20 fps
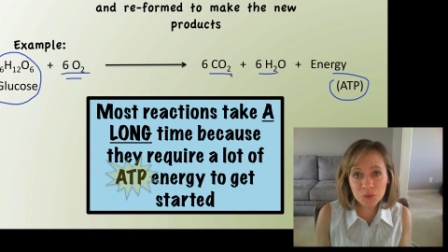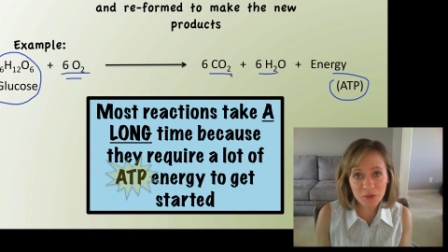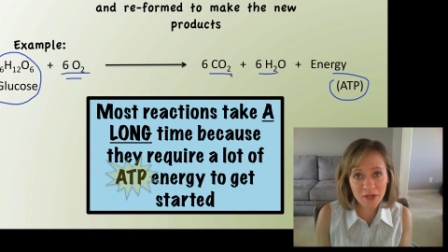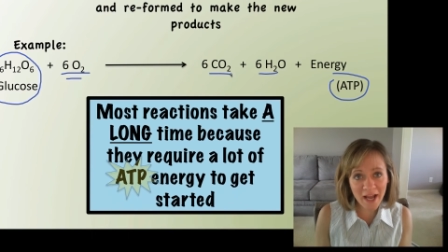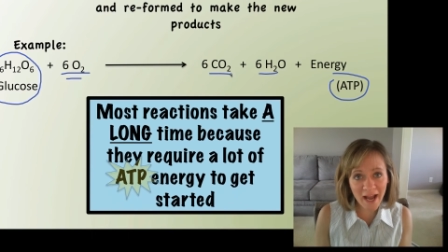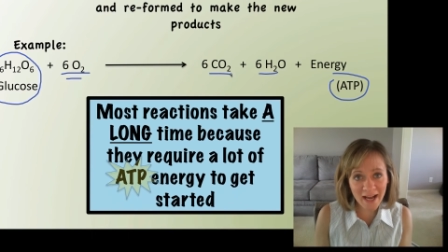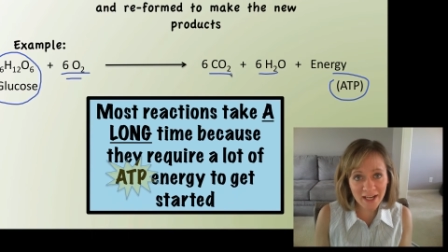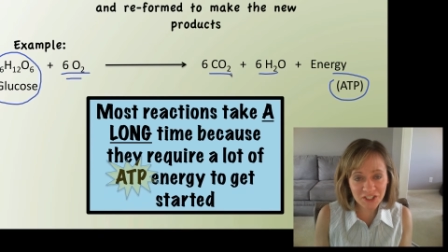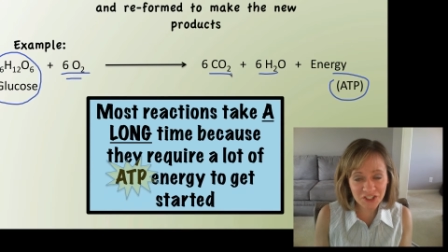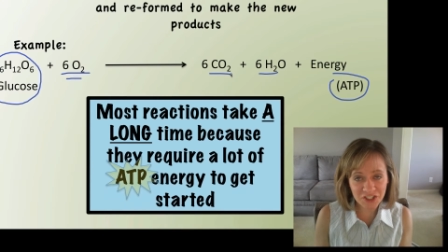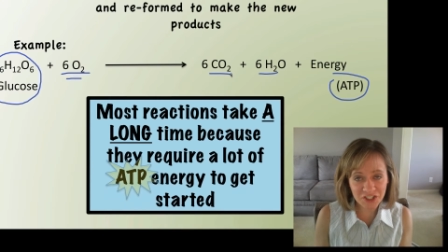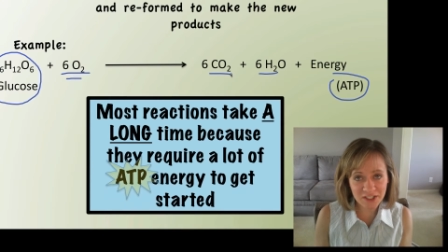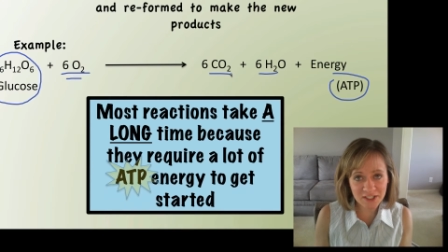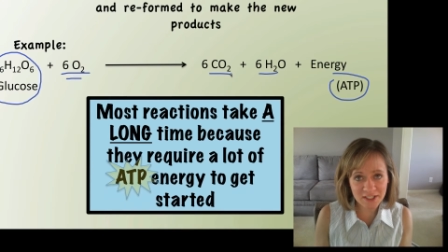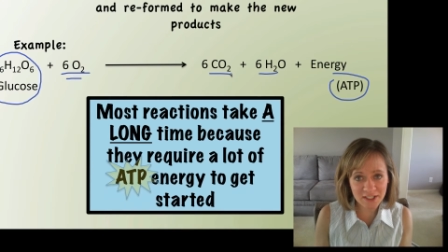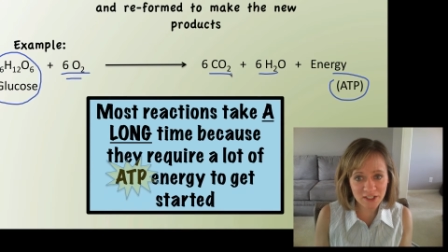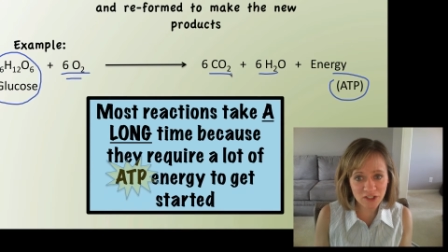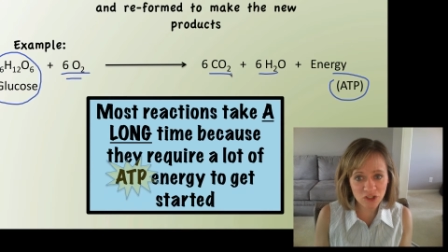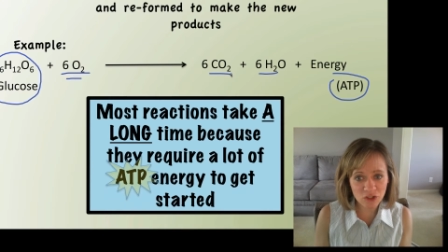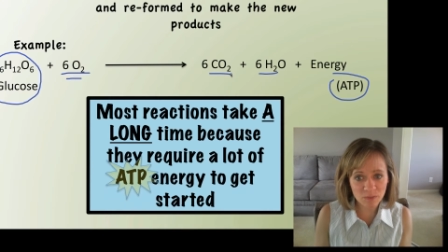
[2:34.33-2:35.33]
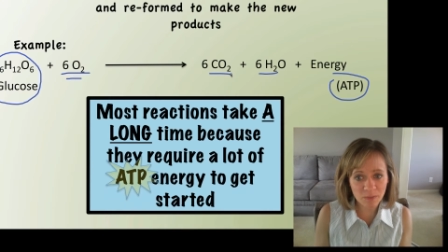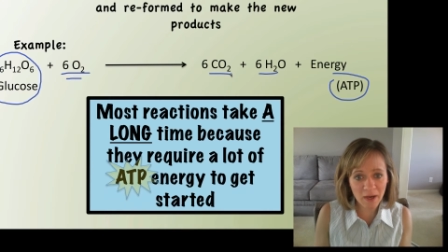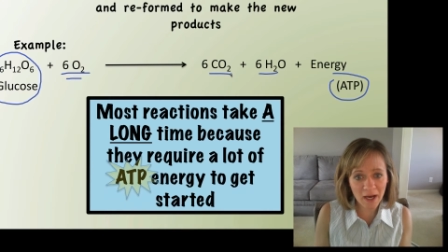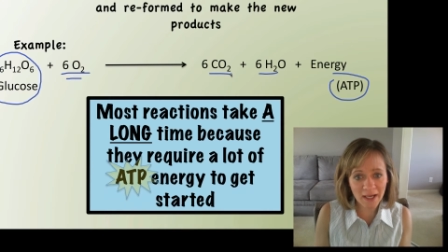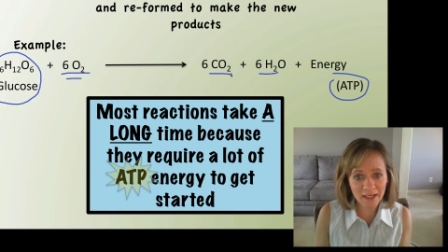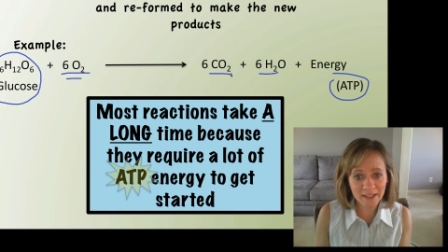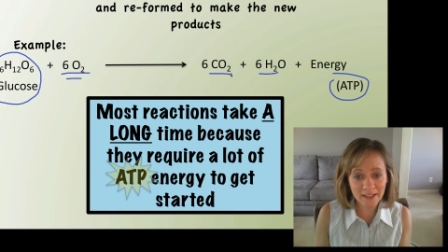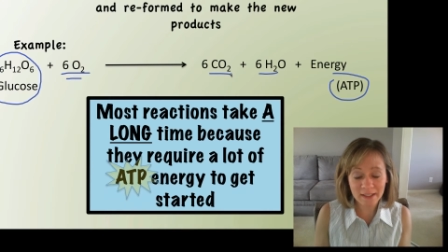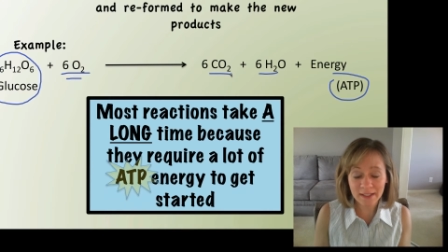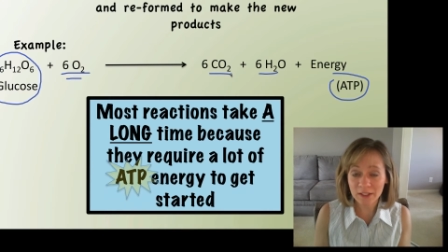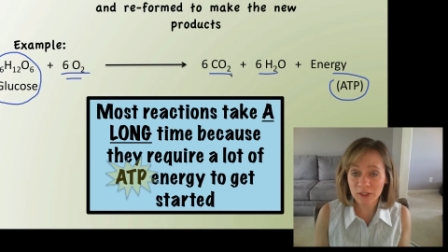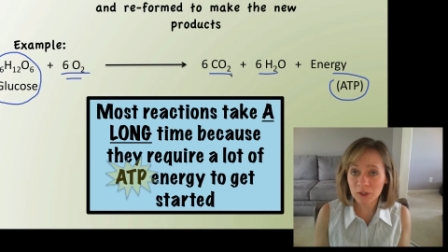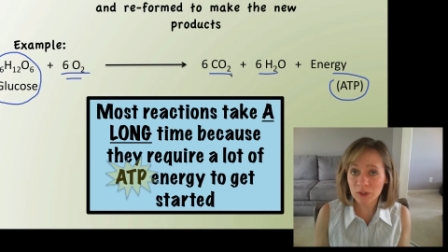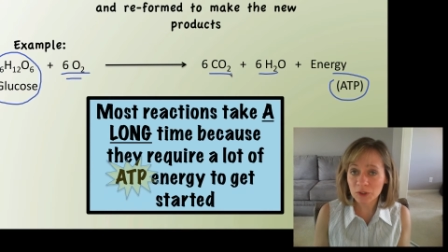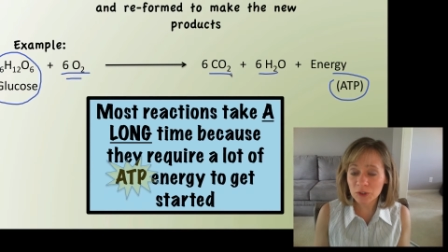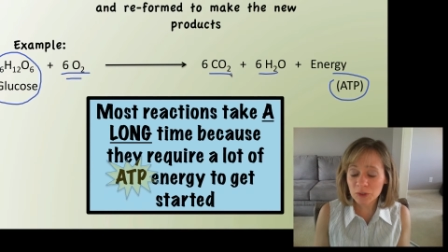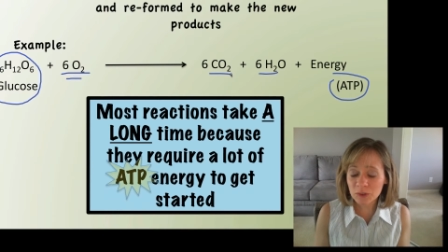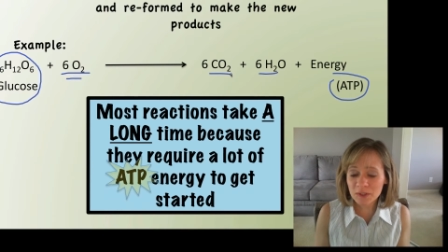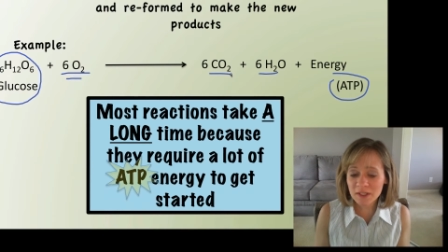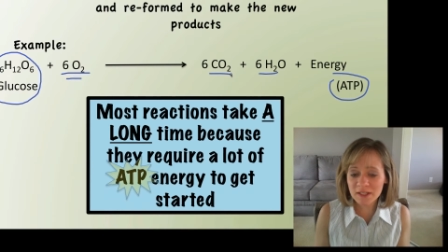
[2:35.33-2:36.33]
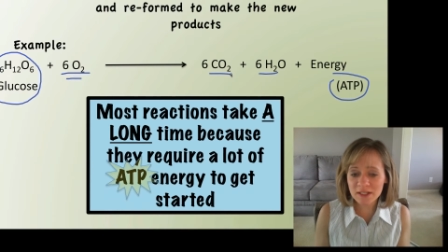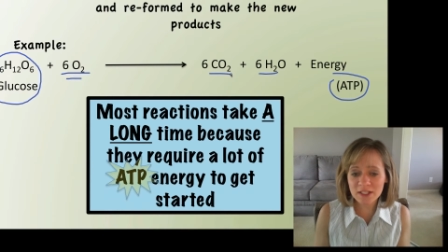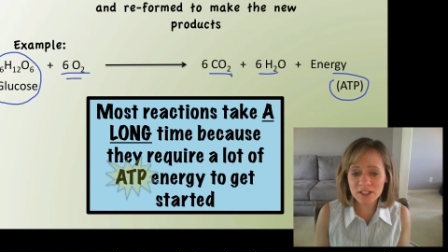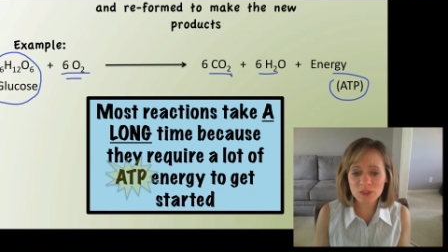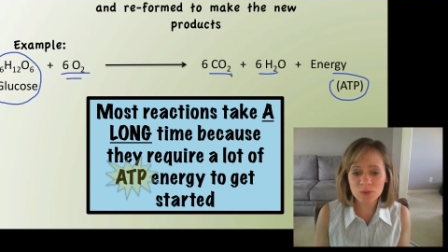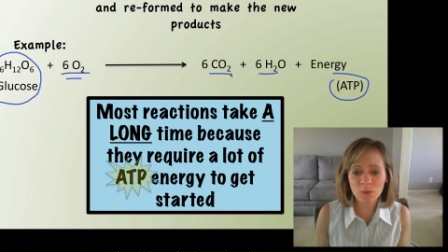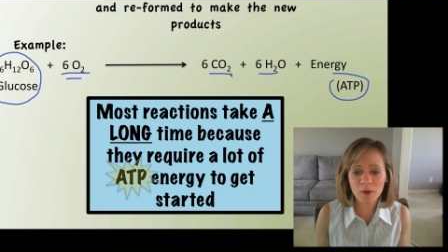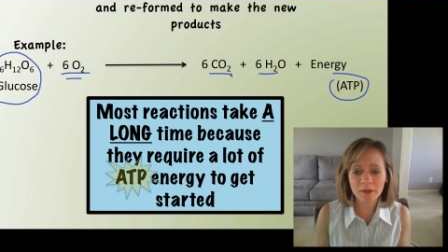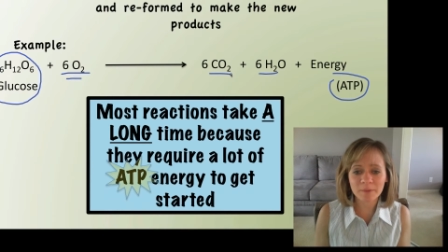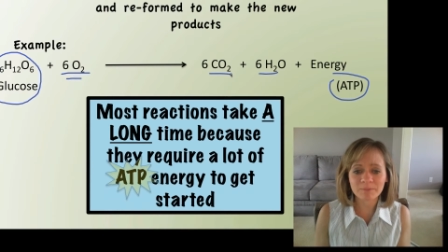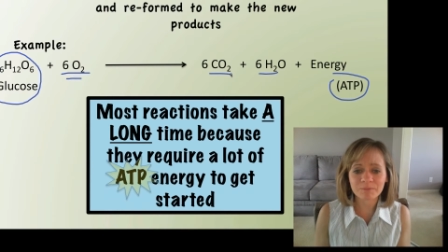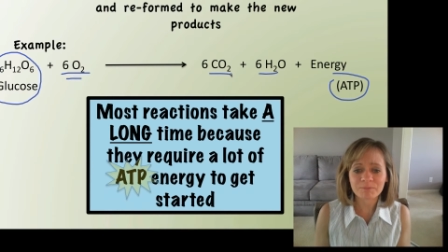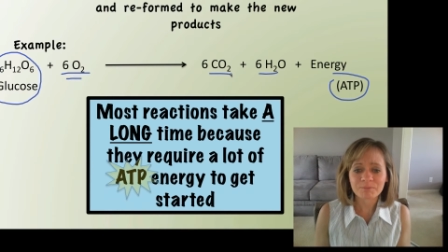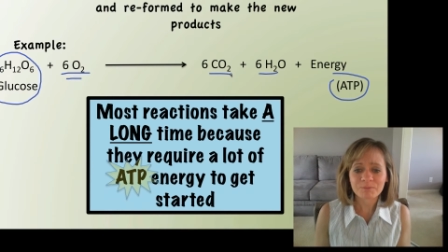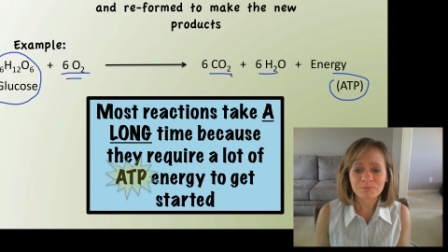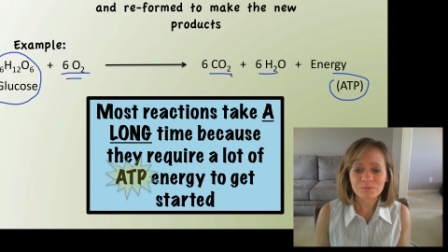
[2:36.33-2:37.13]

reactions in your body, including this one,